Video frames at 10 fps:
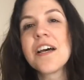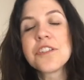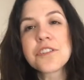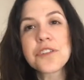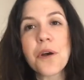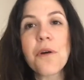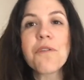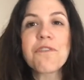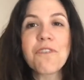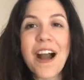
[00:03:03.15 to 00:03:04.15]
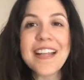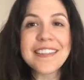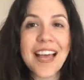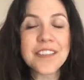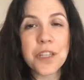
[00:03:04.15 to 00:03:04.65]
So find
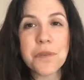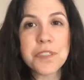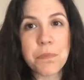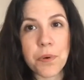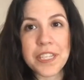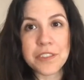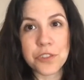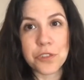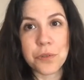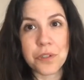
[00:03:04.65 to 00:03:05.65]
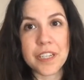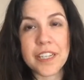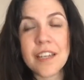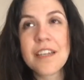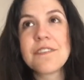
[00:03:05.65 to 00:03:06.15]
that lowest point in the story.
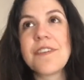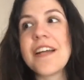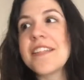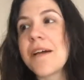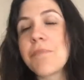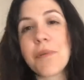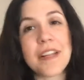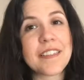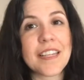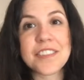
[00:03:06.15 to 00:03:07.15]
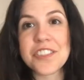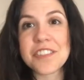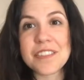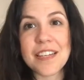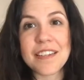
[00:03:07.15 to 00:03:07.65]
Find that point that's
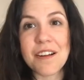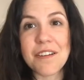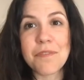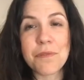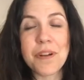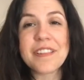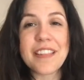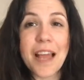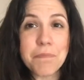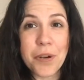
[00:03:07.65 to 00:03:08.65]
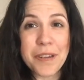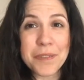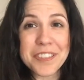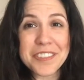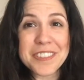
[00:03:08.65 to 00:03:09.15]
just like, that point
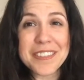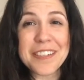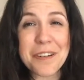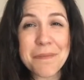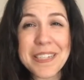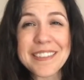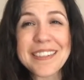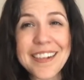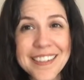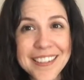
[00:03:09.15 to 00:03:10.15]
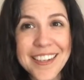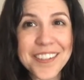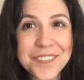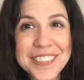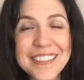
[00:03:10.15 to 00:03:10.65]
where you're just like, oh my God, I
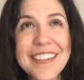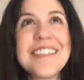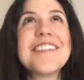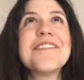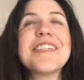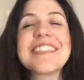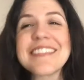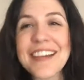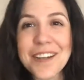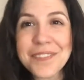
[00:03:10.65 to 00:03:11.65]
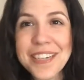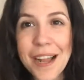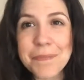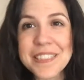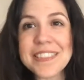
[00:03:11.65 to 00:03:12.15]
gotta read on. Oh my God, what
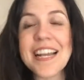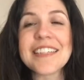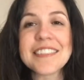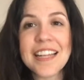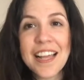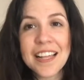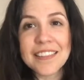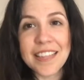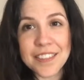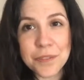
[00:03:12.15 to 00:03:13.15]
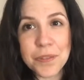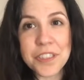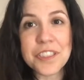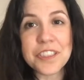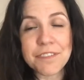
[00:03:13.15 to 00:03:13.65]
happens next? That's where you're
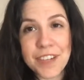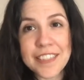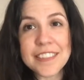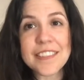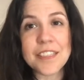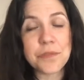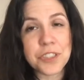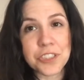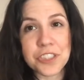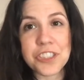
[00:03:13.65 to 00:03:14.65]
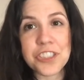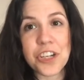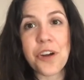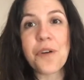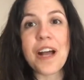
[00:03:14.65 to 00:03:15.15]
gonna find it, that's what you're gonna
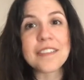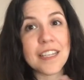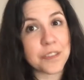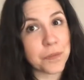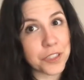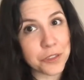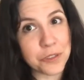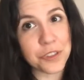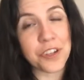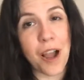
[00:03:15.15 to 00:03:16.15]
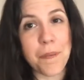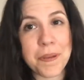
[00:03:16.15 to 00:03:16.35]
show, and that's where you stop.